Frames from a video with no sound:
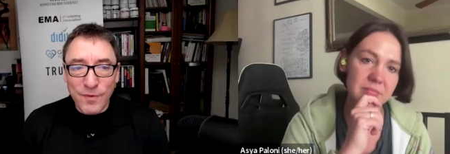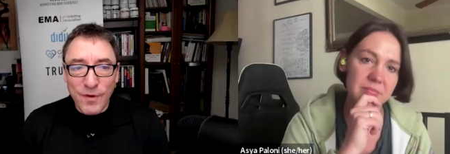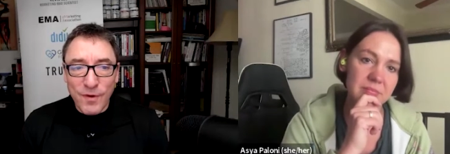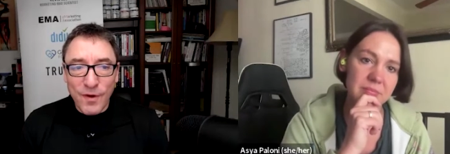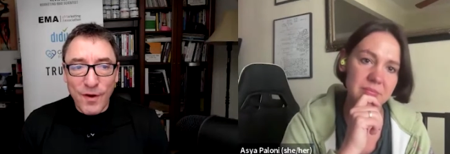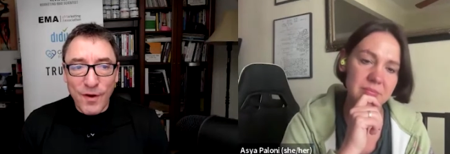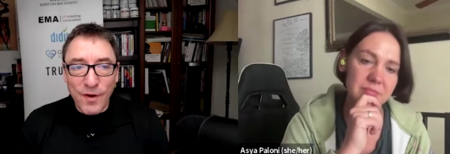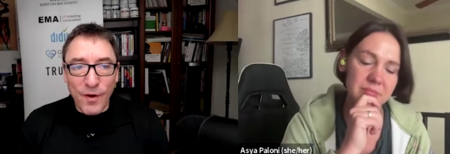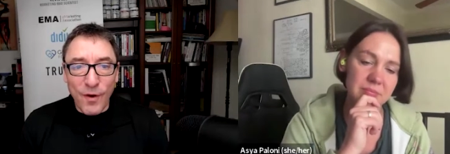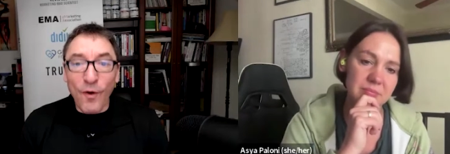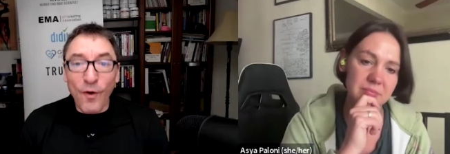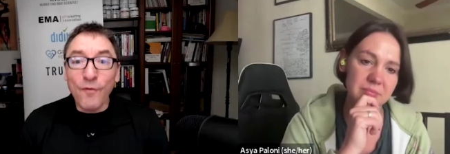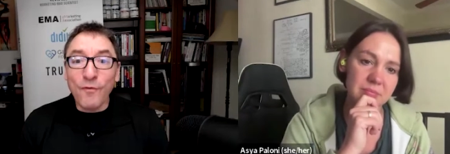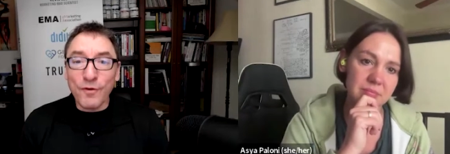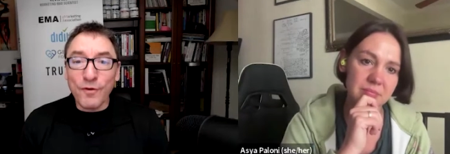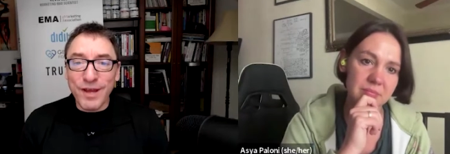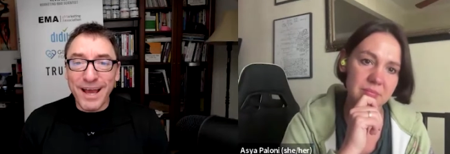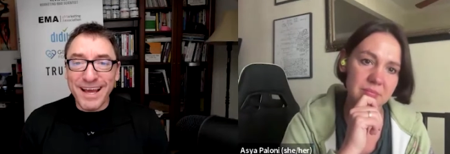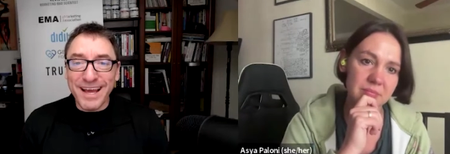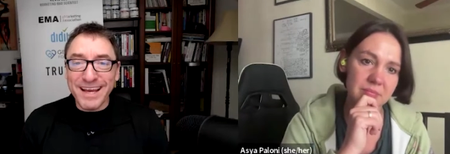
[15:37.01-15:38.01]
Speaker 1: uh,
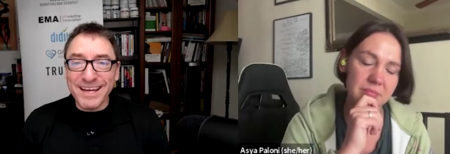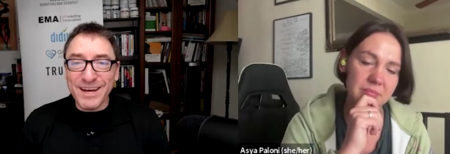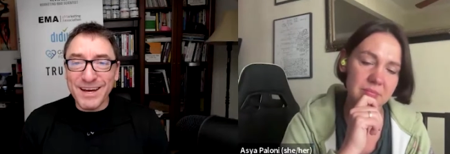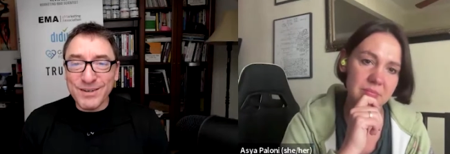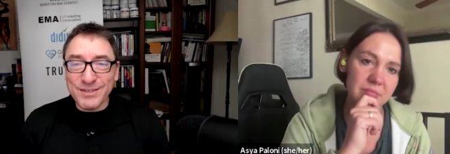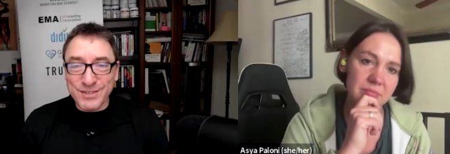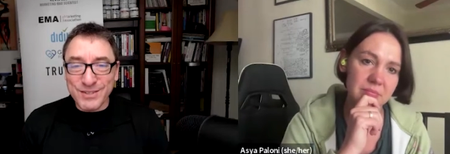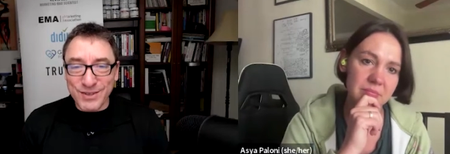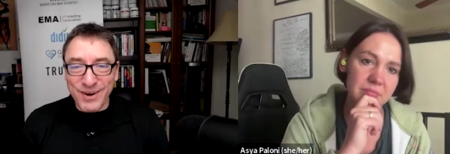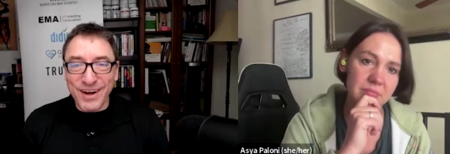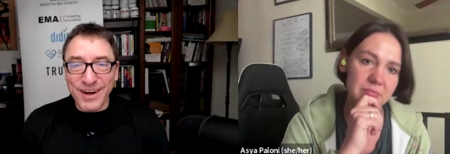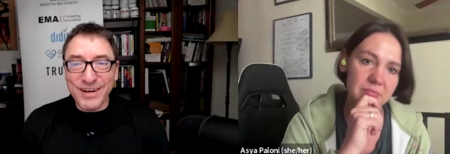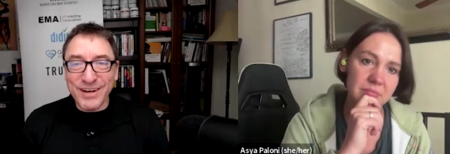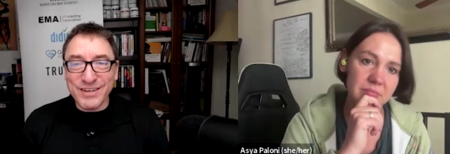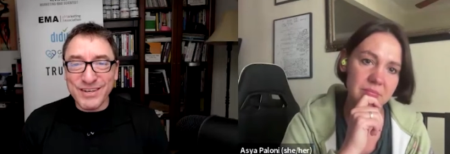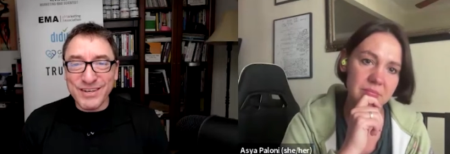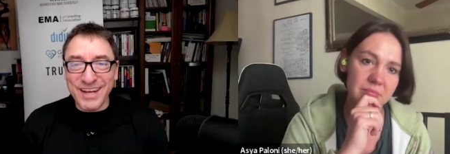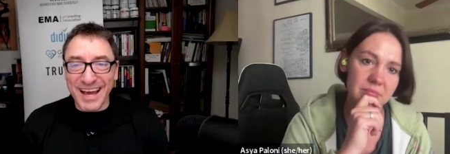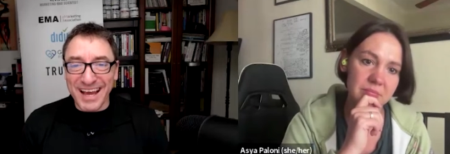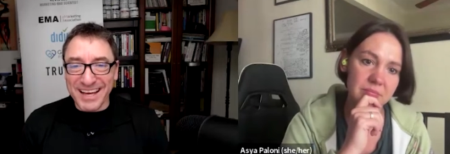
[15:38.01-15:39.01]
overdiagnose or
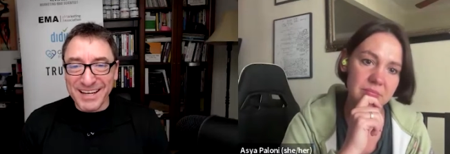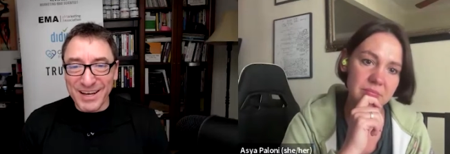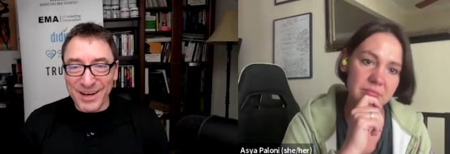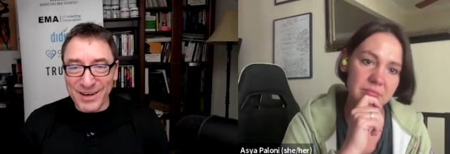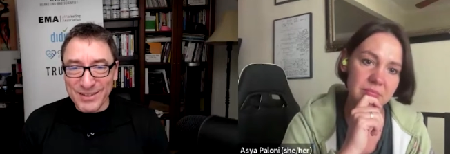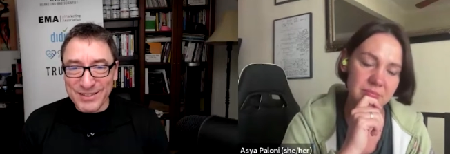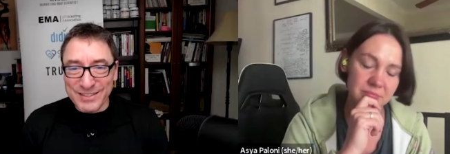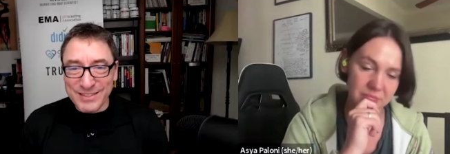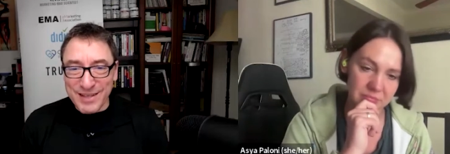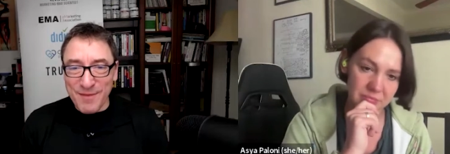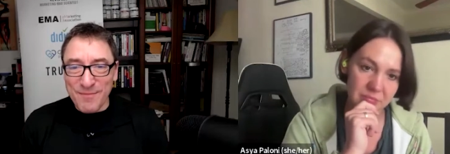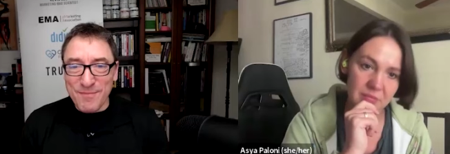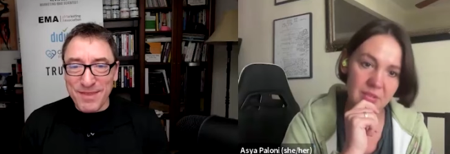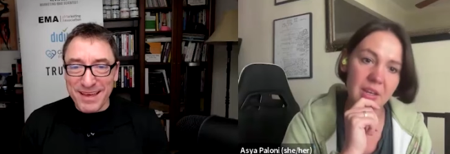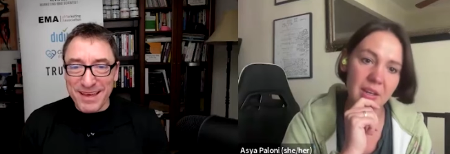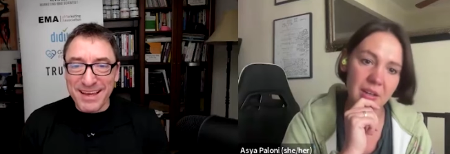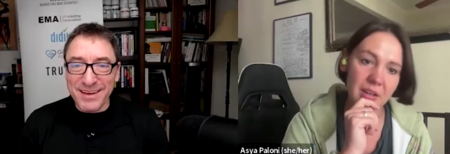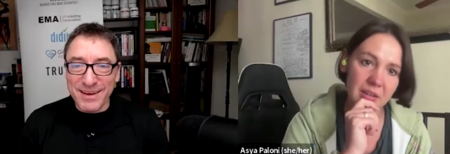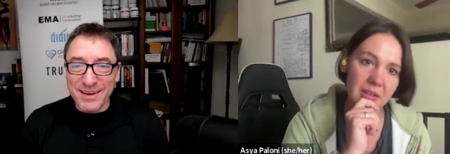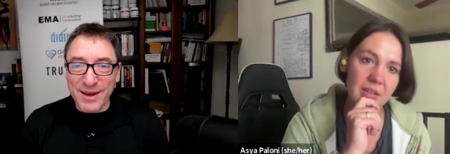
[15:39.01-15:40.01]
underdiagnose something
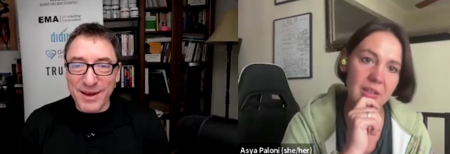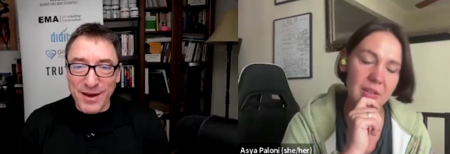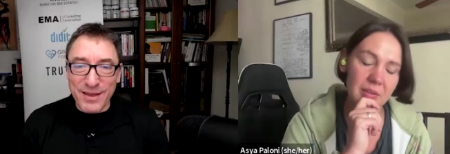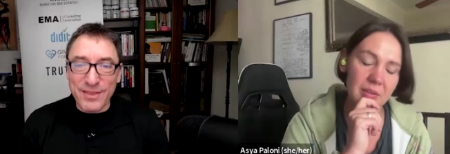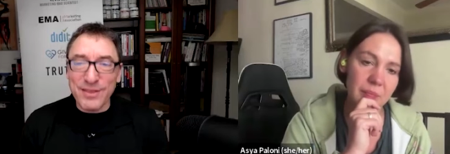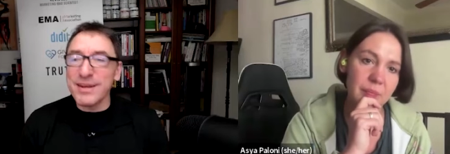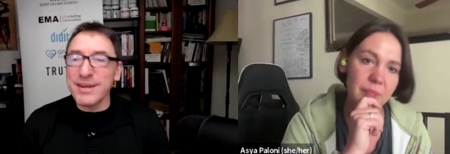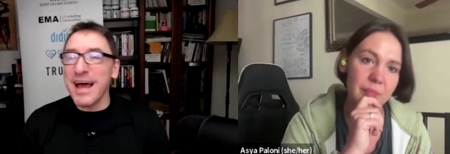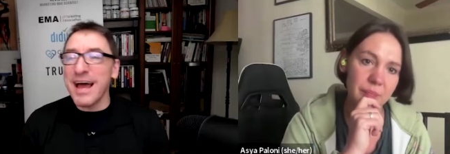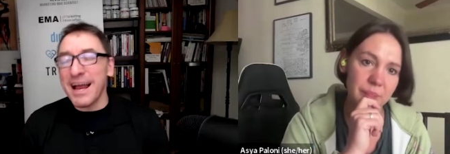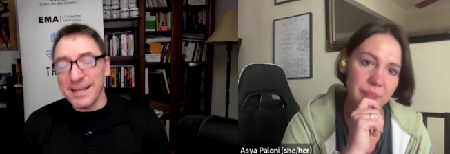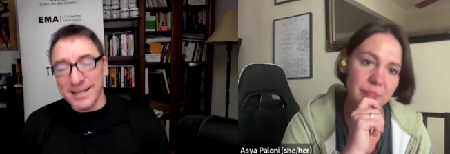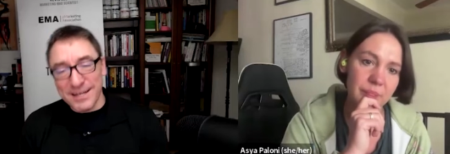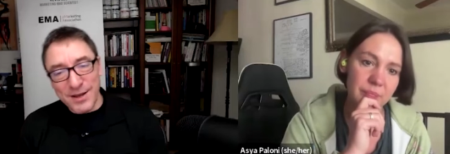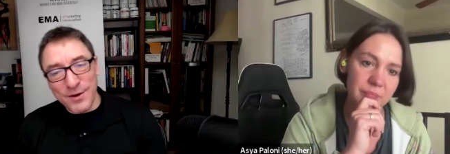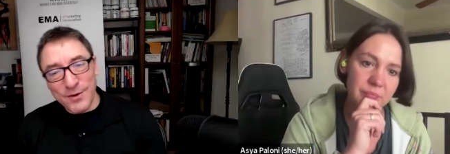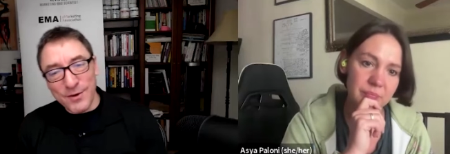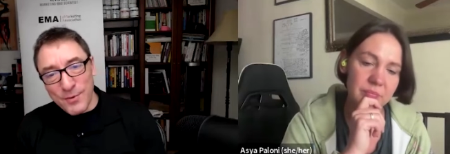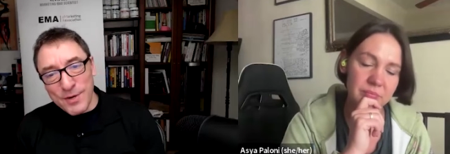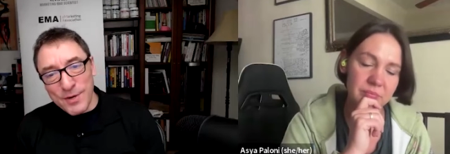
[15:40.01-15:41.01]
yeah yeah not
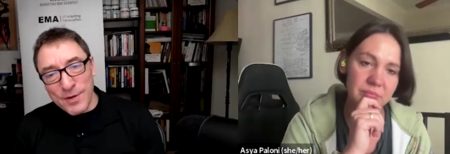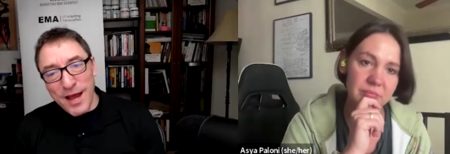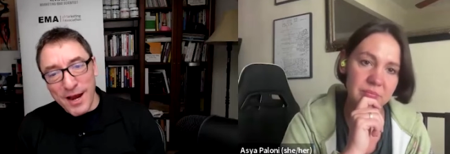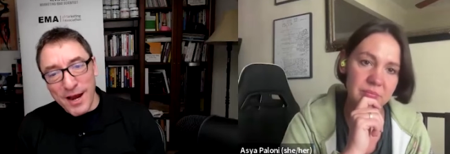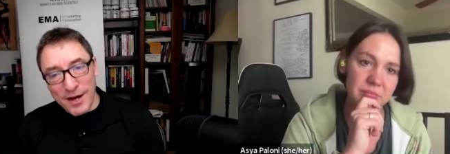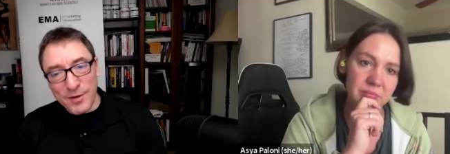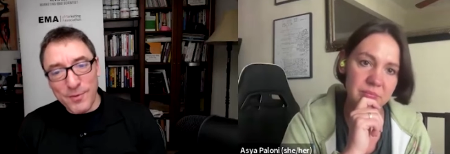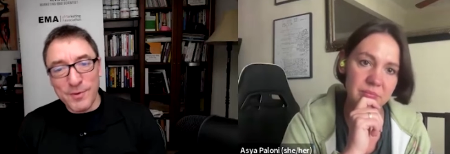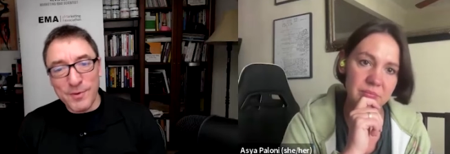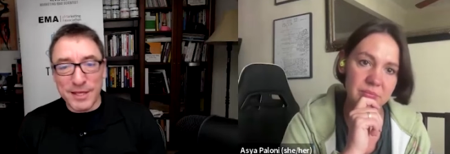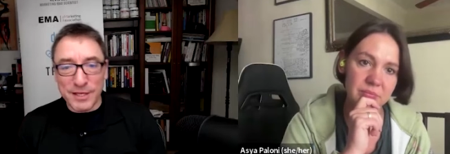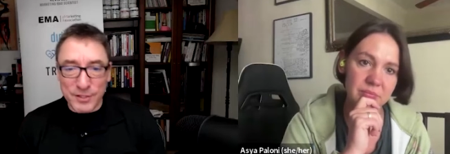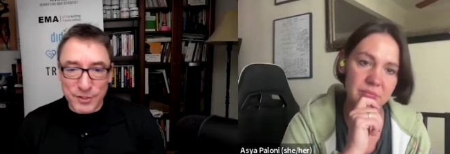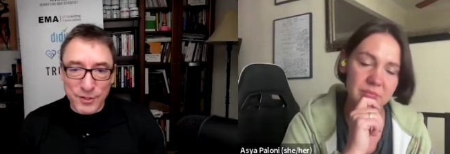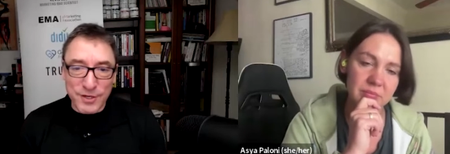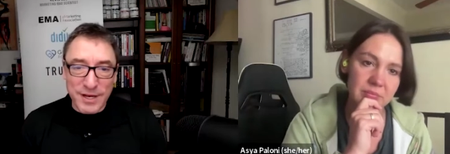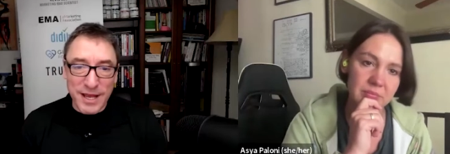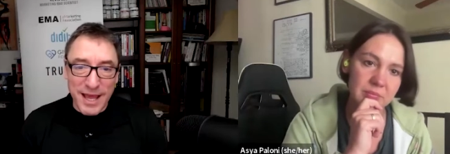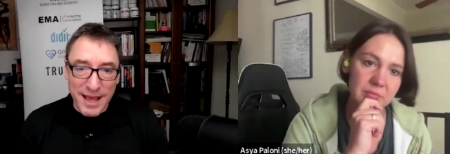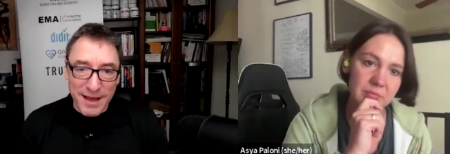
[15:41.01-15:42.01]
go to a doctor when they
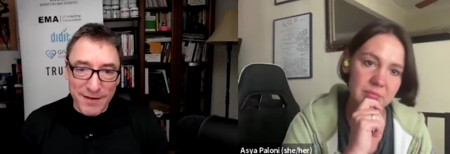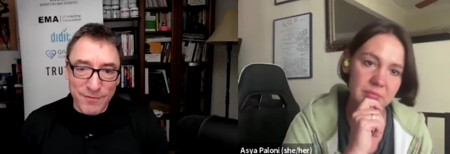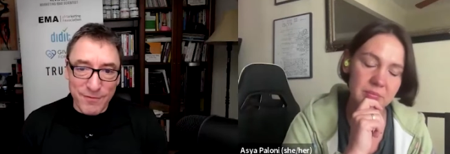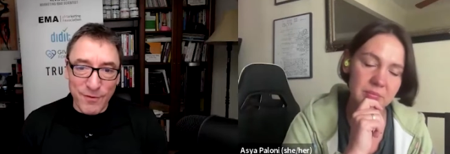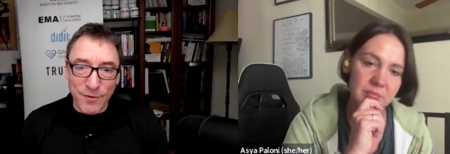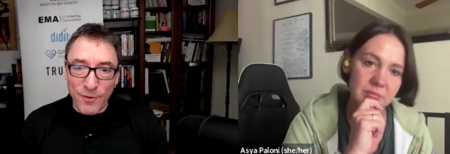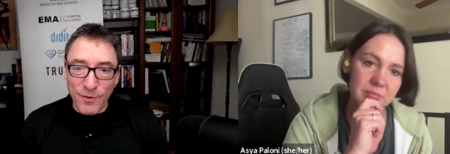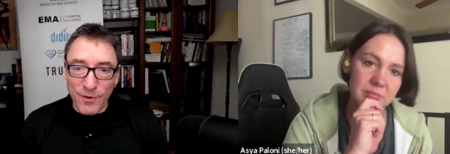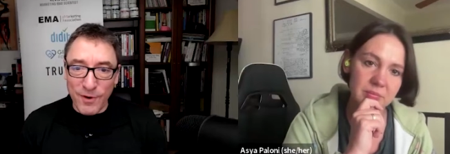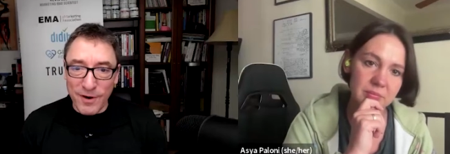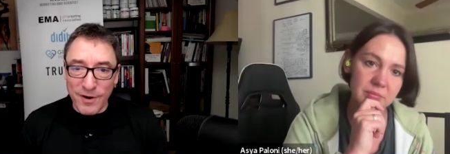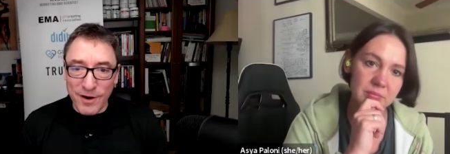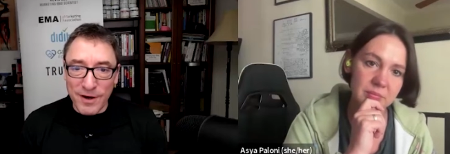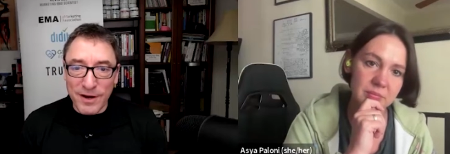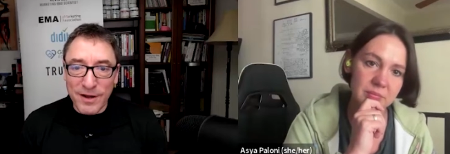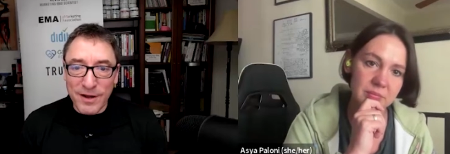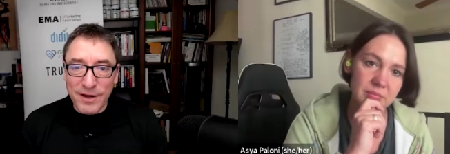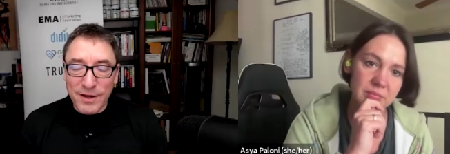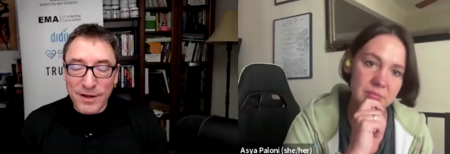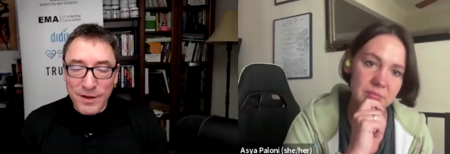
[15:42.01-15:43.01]
should have or
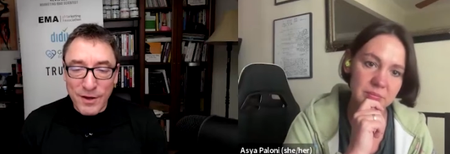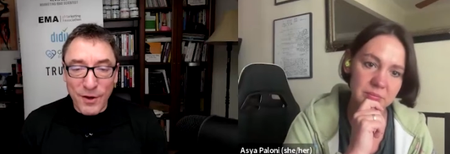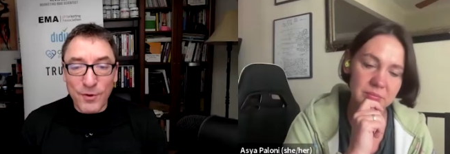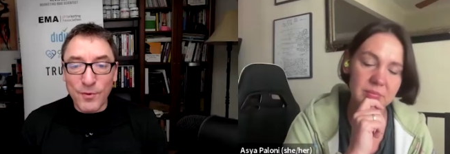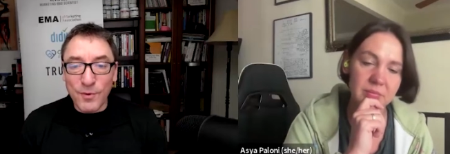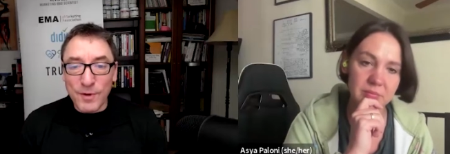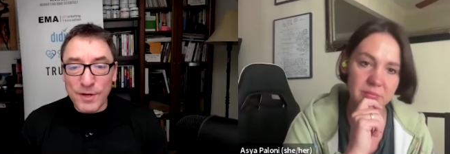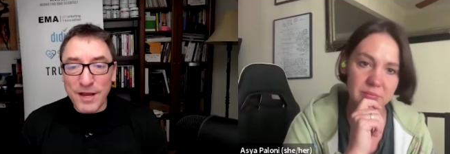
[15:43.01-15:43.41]
go to a mm-hmm.